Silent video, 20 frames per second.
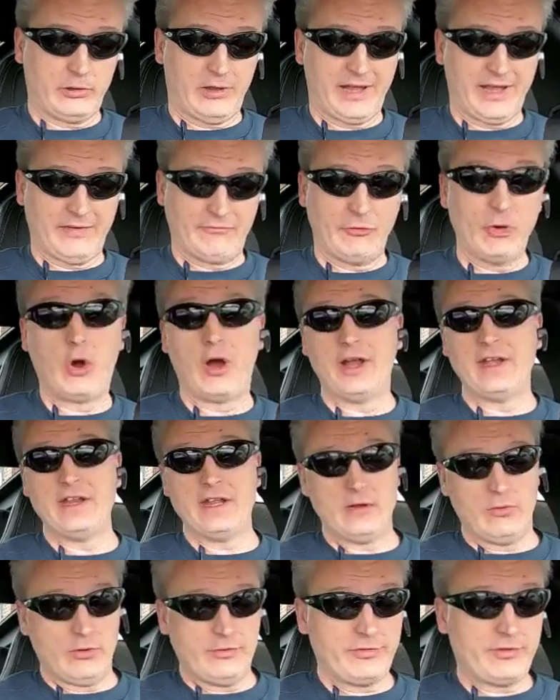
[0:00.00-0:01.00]
I have no
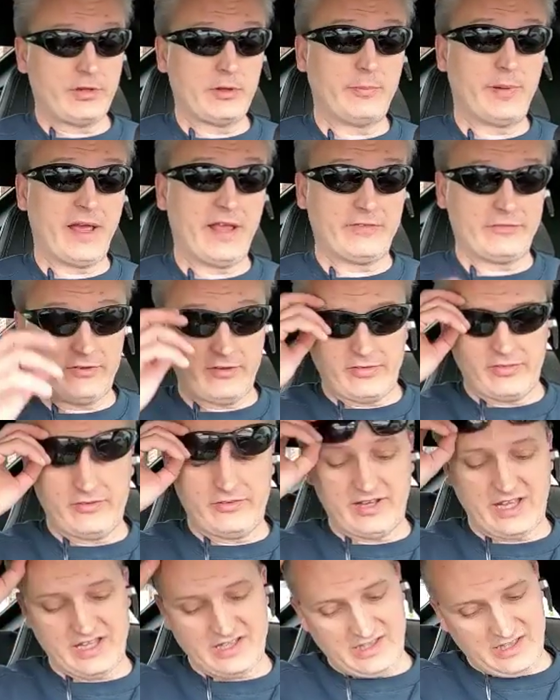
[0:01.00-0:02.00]
idea what the capacity of the
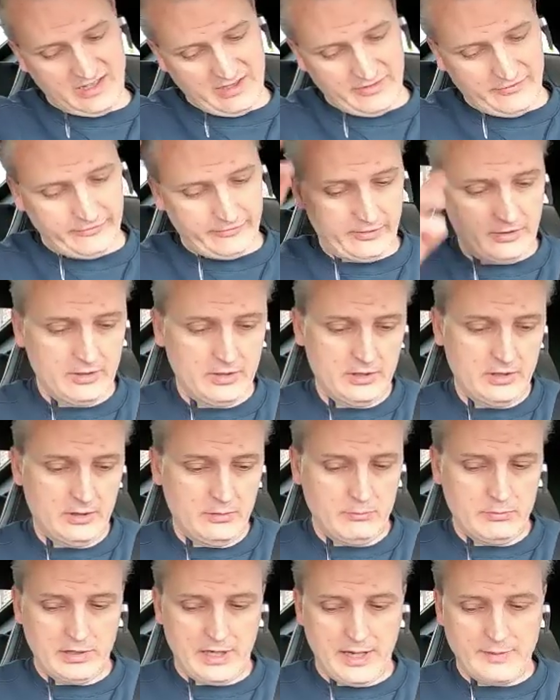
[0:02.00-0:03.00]
tank is,
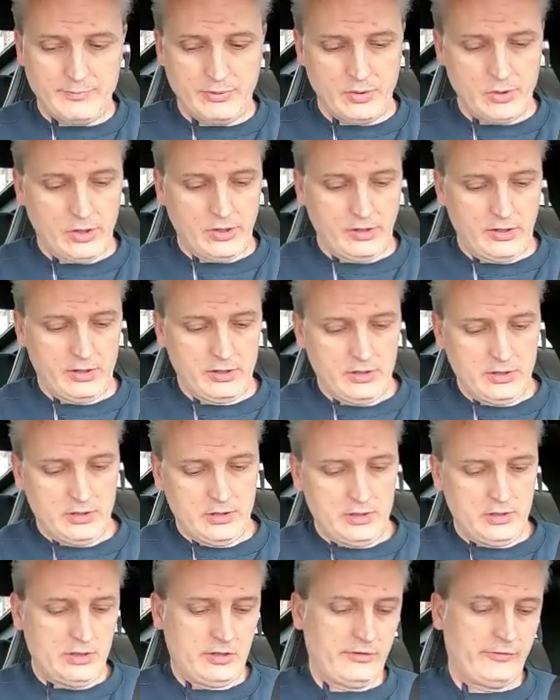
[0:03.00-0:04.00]
but I put
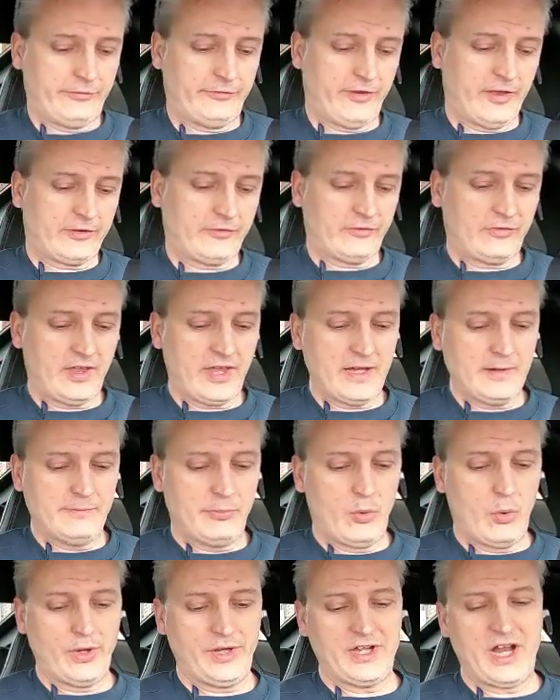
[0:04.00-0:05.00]

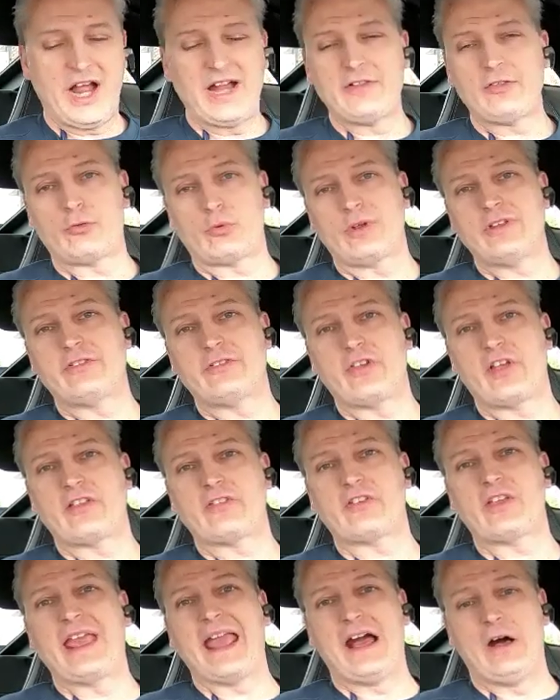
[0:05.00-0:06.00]

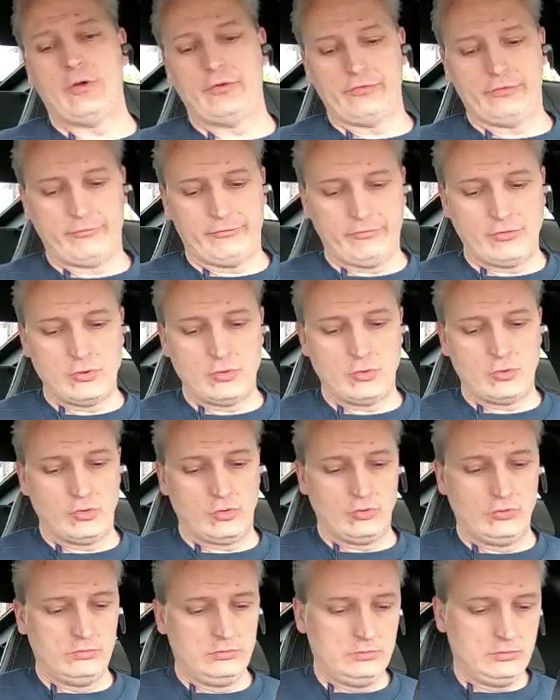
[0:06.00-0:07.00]
16.936 gallons of
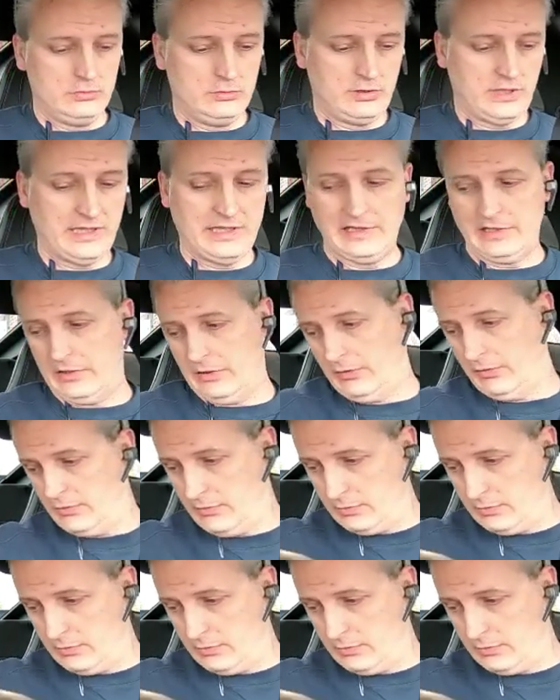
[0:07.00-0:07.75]
fuel in.